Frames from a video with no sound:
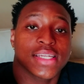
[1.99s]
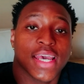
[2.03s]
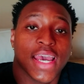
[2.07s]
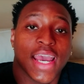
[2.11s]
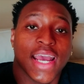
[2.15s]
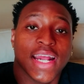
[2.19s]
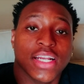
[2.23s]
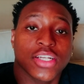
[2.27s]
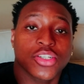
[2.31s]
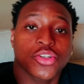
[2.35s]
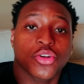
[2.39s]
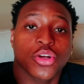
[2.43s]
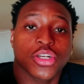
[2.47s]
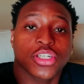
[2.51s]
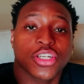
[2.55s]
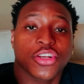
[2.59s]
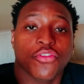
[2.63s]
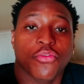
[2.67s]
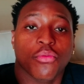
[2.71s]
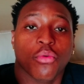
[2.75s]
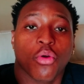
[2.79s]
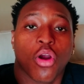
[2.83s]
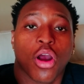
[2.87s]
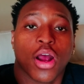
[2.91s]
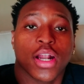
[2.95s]
It is Christian
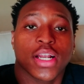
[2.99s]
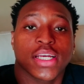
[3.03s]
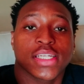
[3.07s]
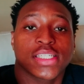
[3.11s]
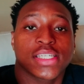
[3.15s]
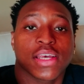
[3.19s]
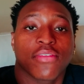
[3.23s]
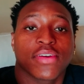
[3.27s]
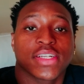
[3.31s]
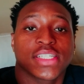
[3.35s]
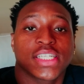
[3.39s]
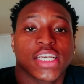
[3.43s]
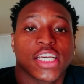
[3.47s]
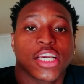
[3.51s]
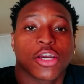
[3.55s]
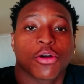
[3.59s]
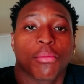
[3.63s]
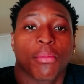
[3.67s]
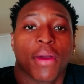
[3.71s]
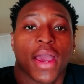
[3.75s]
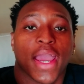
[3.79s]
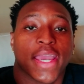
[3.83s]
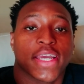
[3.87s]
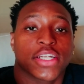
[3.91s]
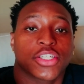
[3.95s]
from Garage 17 coming
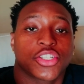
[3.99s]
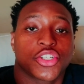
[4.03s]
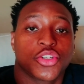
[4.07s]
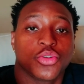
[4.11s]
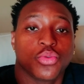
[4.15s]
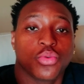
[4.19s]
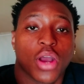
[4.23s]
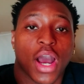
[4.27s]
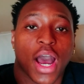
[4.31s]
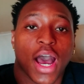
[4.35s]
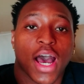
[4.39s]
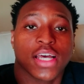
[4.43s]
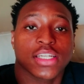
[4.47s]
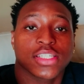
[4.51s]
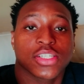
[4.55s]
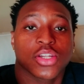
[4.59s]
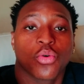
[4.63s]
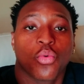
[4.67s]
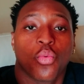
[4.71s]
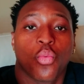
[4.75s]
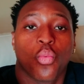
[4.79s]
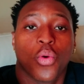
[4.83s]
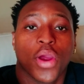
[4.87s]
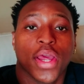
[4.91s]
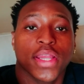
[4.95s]
back at you guys
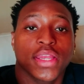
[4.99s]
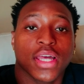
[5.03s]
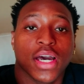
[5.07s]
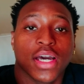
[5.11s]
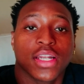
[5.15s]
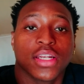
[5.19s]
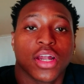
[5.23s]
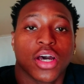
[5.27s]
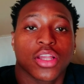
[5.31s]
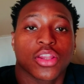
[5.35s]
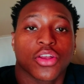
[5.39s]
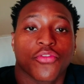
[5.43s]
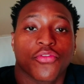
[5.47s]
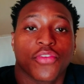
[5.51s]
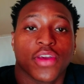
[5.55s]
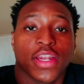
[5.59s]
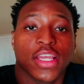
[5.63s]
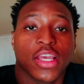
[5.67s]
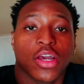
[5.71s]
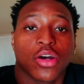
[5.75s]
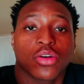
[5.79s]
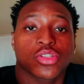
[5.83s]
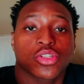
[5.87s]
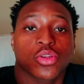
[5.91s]
with another video.